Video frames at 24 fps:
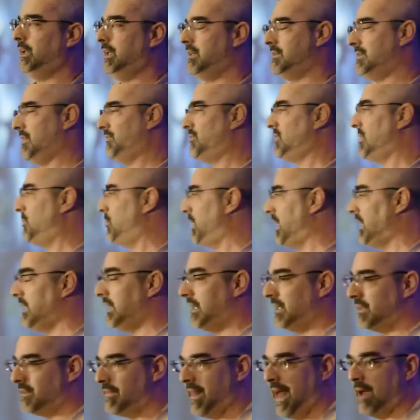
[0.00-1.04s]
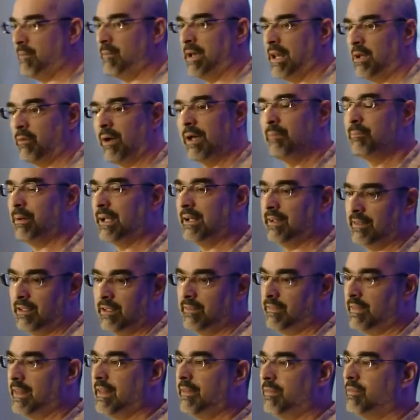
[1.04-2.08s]
As if somebody needs that many, right? But
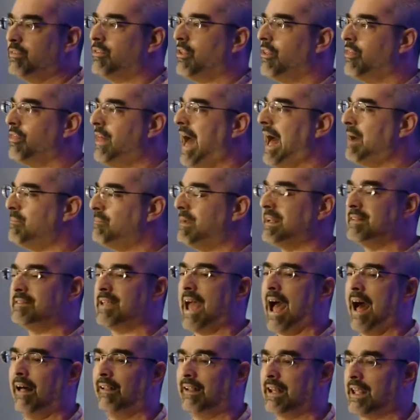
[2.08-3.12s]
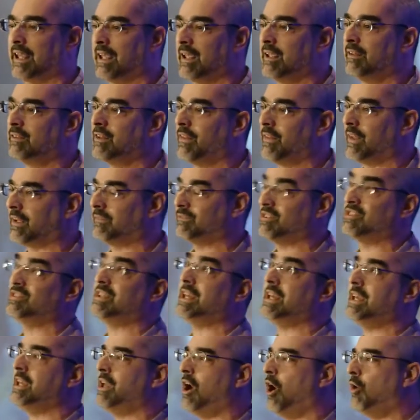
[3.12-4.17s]
to that mentality, to the
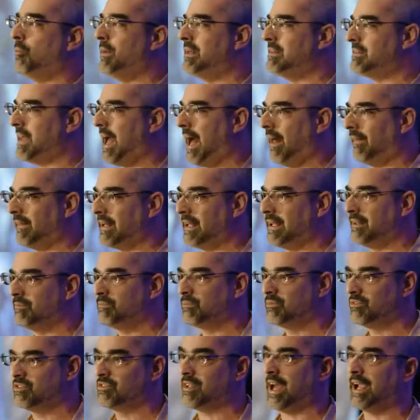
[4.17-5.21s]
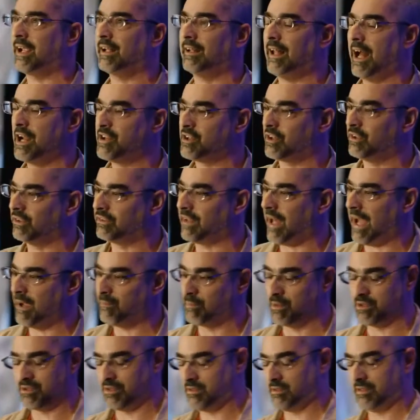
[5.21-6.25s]
CEO mentality, psychological
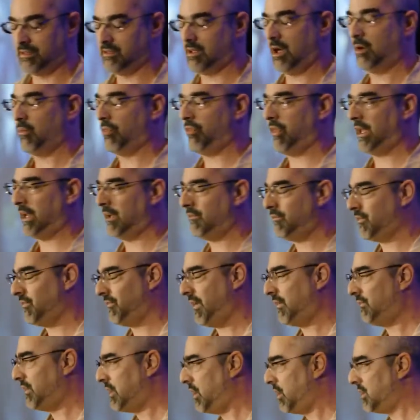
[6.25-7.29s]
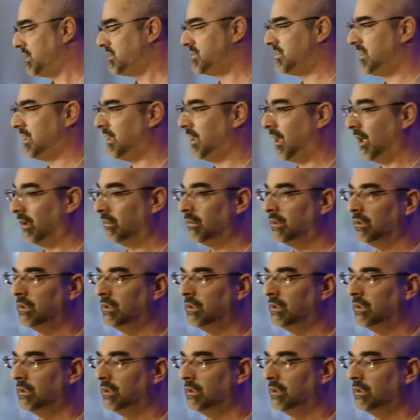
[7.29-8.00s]
type, which is its own thing if you've ever known a CEO,